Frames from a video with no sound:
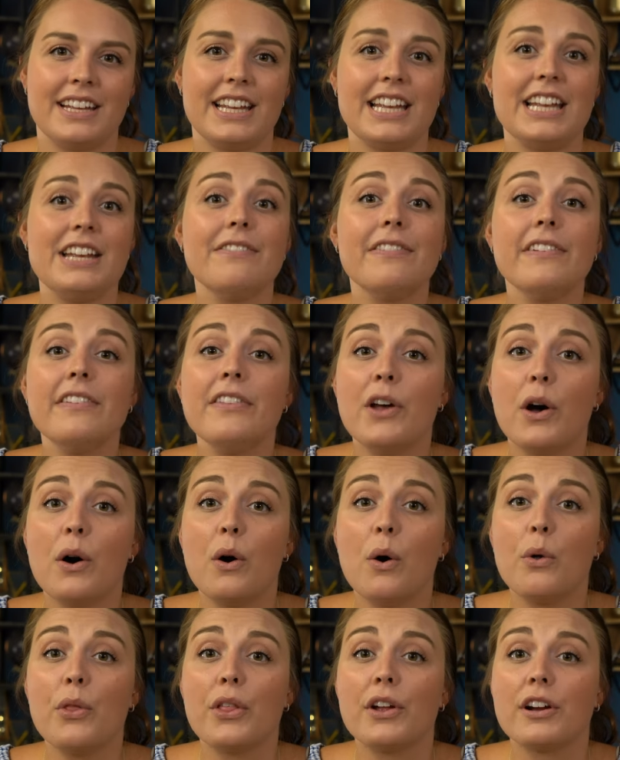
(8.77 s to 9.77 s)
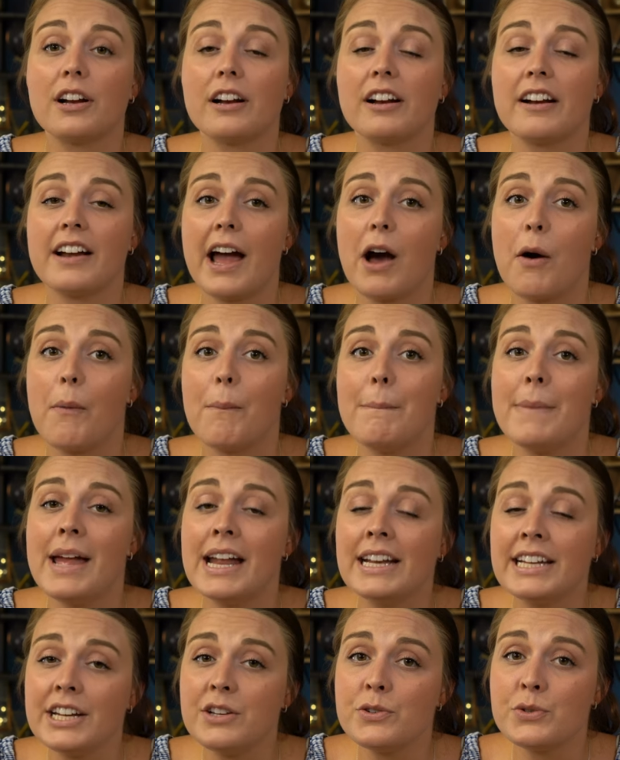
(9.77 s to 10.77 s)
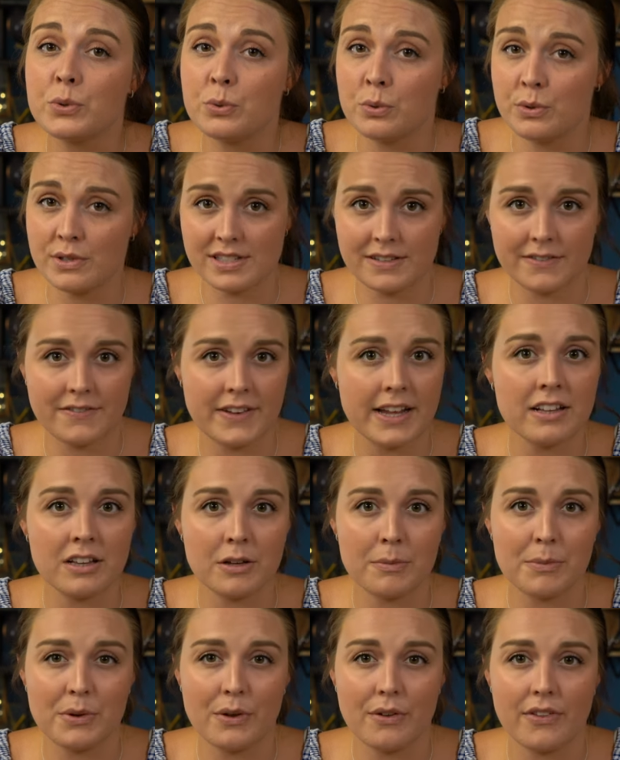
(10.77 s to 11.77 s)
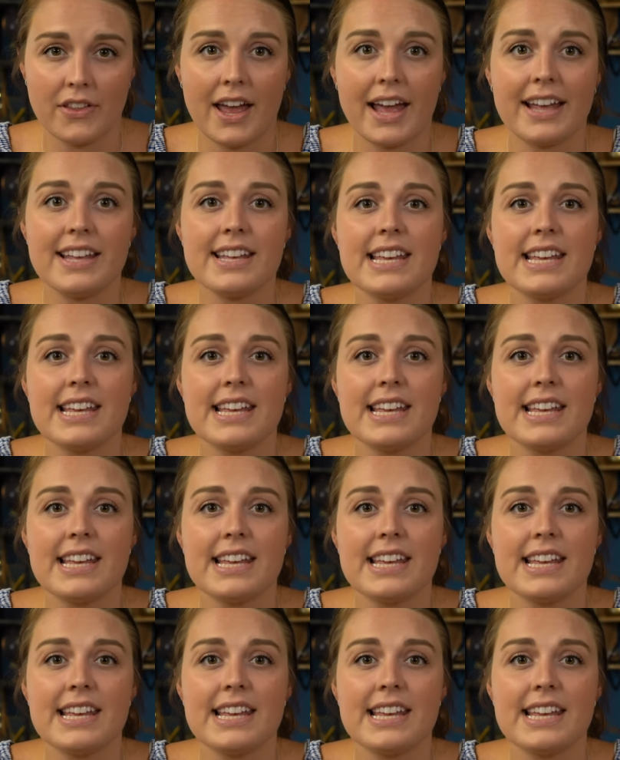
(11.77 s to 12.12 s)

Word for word: Even though there are now many tools available that